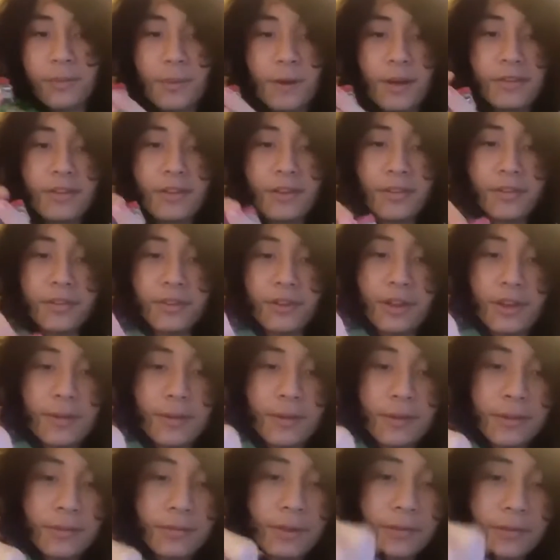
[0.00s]
box I was talking
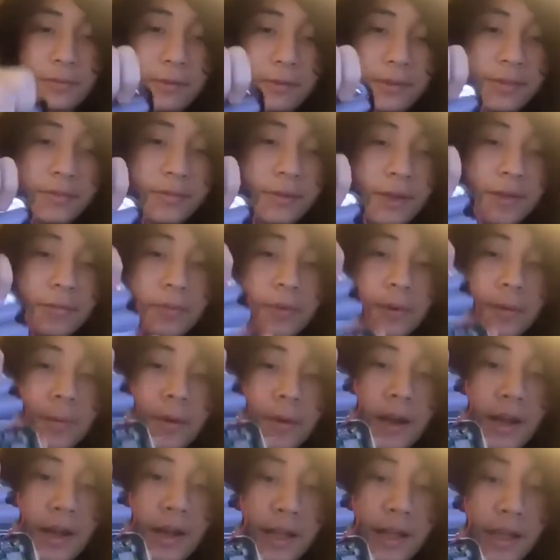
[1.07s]
about with the Raspberry
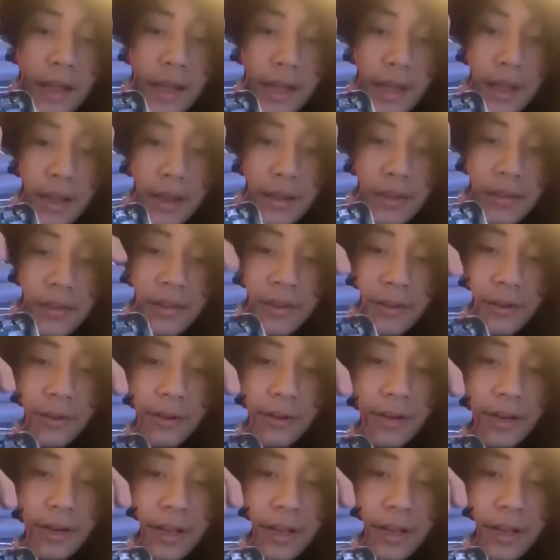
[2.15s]
Pi Zero in